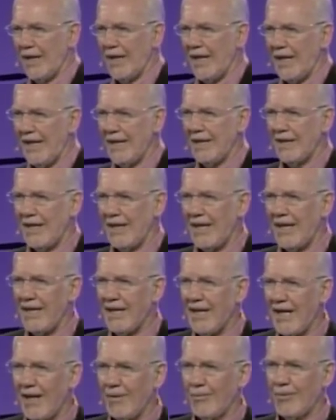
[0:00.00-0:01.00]
And
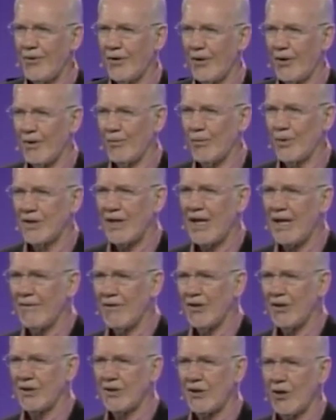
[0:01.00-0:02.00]
Ahab thought it was
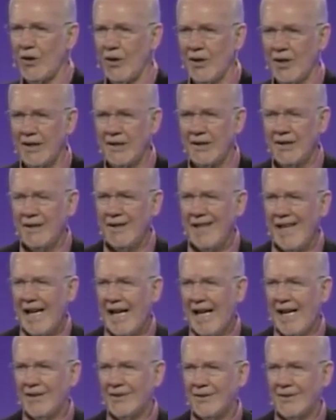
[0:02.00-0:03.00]
Avon calling,
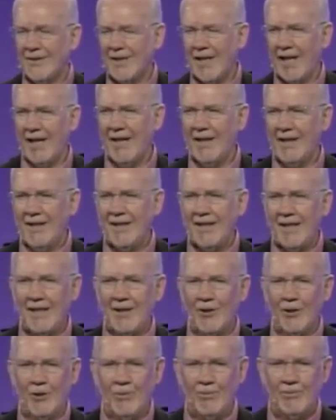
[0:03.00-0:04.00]
and he
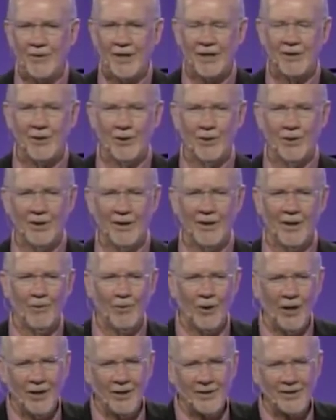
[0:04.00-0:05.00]
opened the door, and it
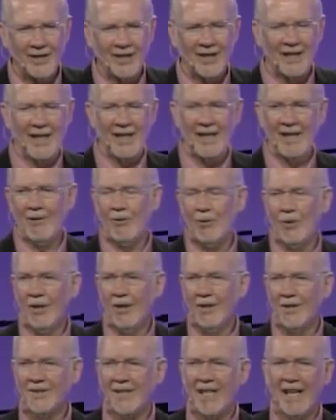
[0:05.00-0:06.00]
was
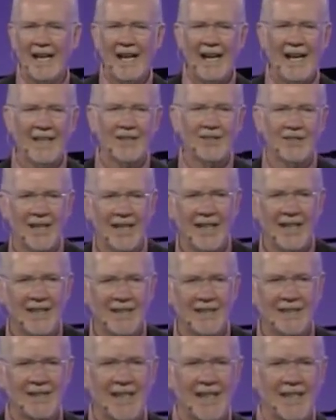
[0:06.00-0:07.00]
Elijah, and
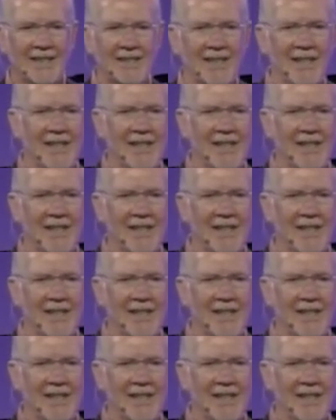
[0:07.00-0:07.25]
he says,